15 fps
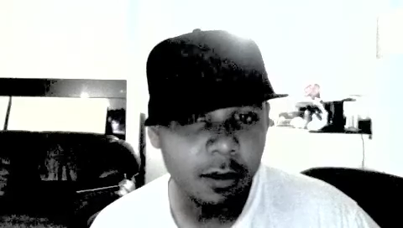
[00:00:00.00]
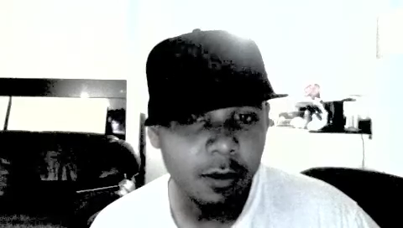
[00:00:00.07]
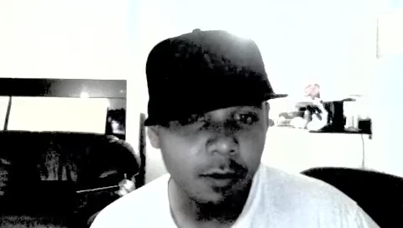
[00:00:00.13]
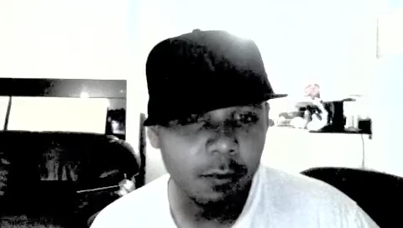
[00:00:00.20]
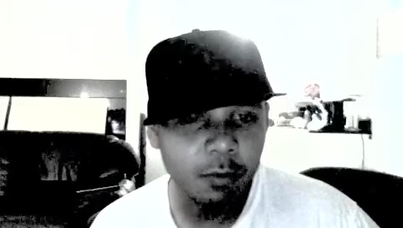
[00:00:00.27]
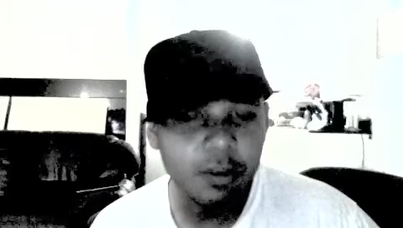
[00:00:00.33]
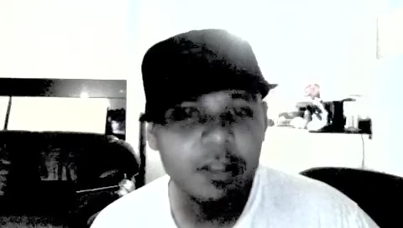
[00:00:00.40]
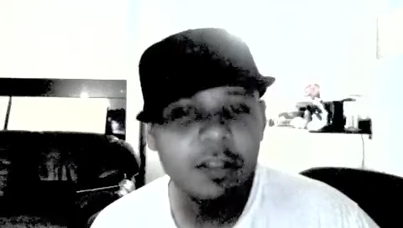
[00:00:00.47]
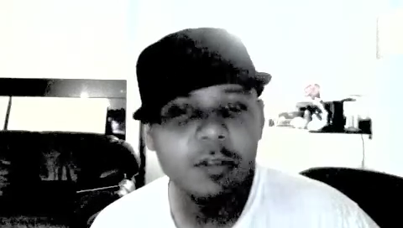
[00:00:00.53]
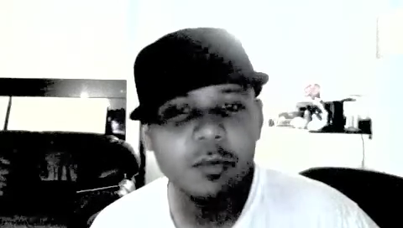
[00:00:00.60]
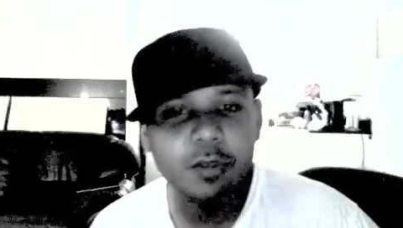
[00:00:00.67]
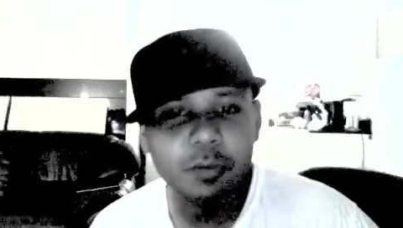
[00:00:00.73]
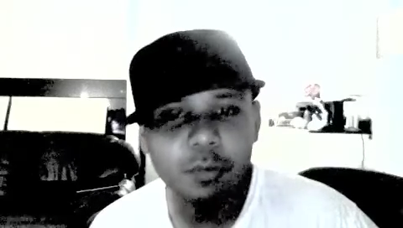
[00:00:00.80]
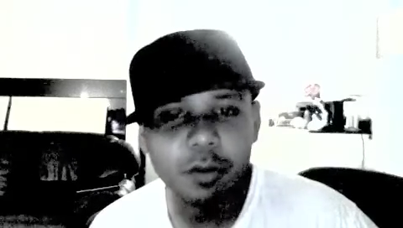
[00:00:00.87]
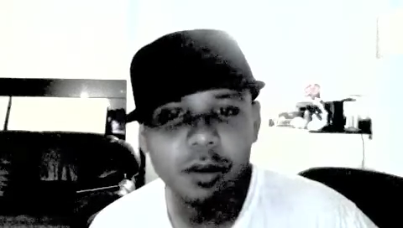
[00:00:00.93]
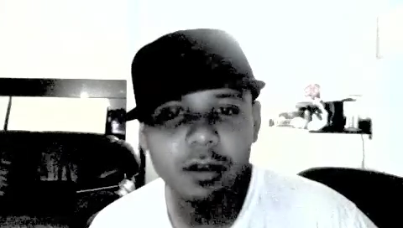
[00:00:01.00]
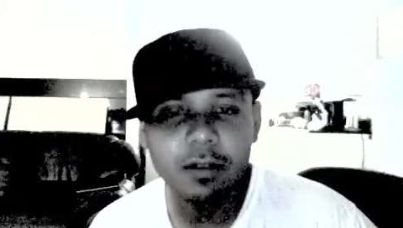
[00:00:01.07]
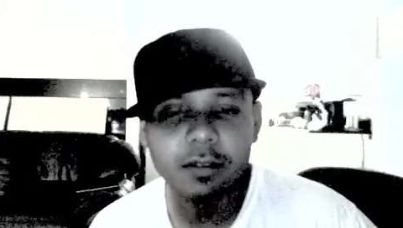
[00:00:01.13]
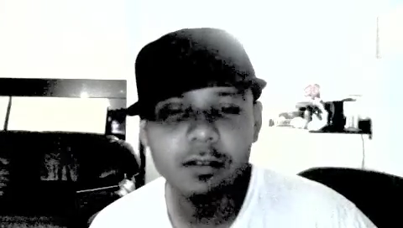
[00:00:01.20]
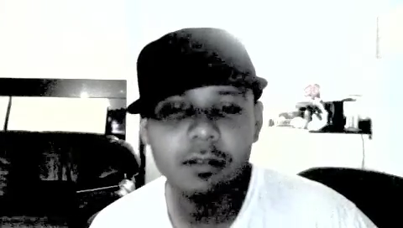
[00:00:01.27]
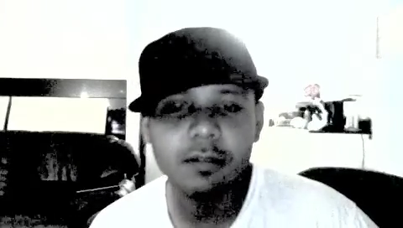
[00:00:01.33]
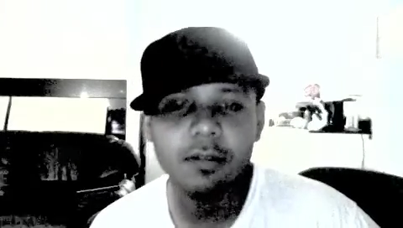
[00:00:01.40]
what's his
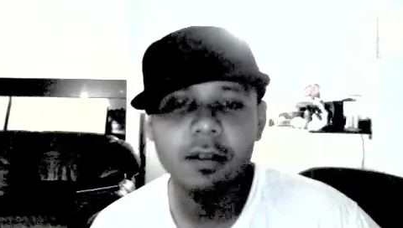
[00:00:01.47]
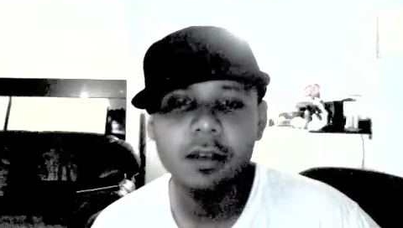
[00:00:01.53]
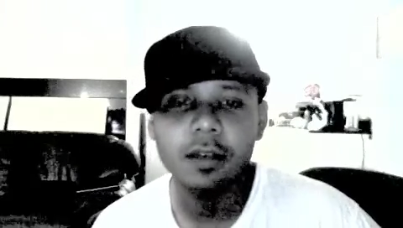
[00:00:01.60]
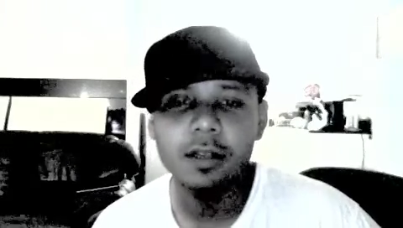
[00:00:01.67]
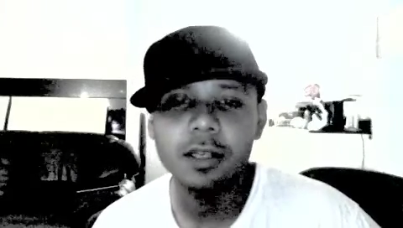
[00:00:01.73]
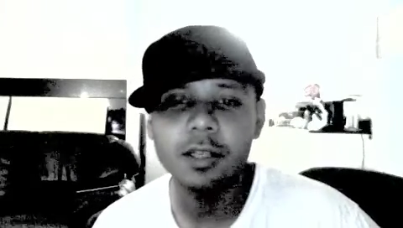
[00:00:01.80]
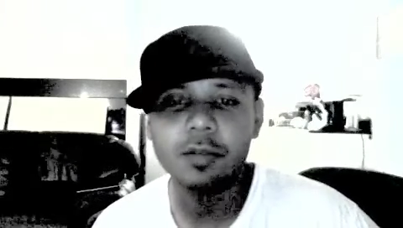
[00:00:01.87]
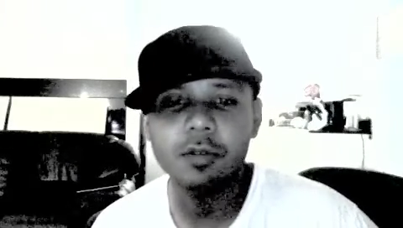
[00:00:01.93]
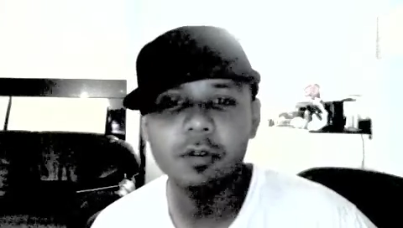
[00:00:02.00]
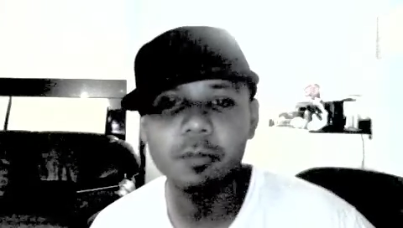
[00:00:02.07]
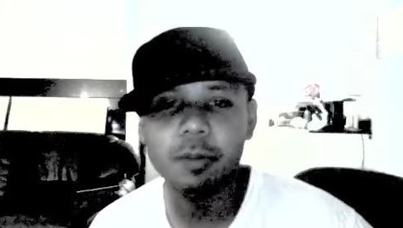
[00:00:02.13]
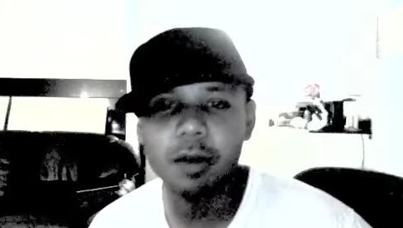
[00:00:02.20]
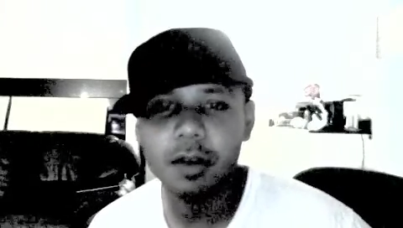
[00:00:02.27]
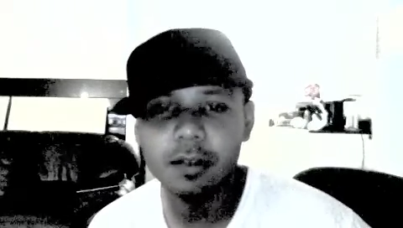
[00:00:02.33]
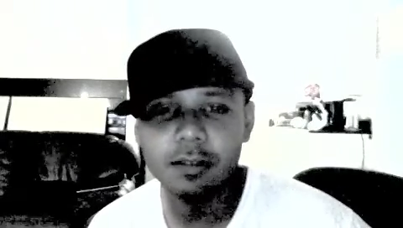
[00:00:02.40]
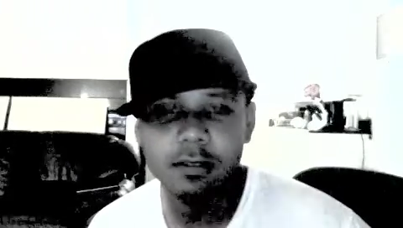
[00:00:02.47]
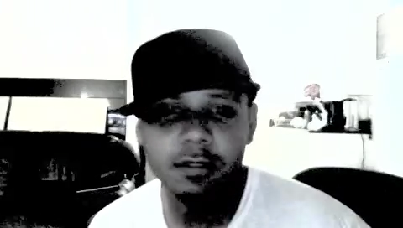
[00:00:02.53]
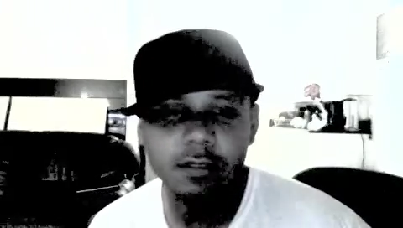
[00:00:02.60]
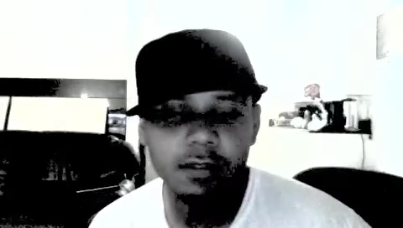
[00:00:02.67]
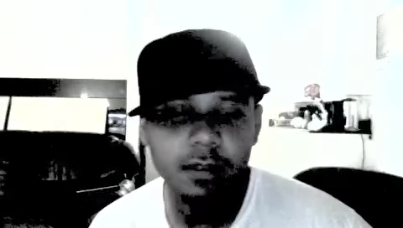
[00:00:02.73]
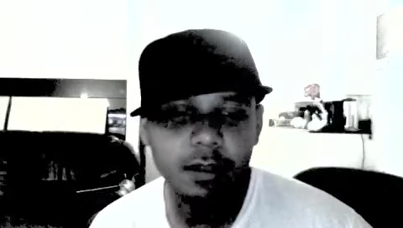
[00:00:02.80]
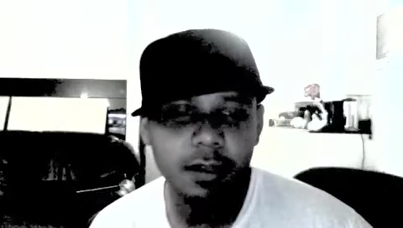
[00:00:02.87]
response? His response is
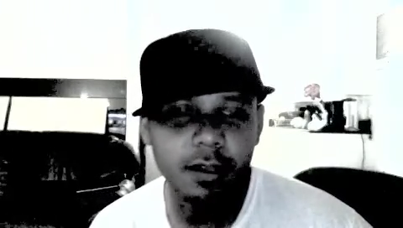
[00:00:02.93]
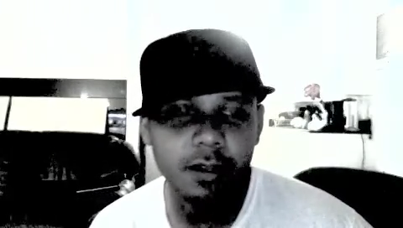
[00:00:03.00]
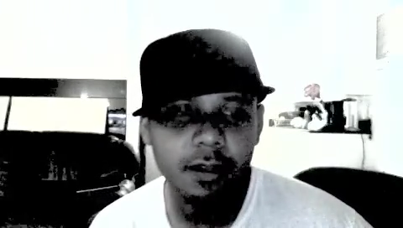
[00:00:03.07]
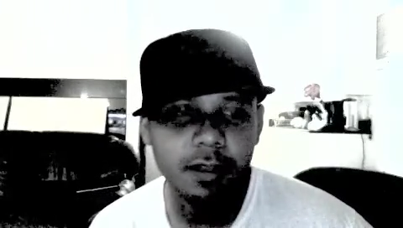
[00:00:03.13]
that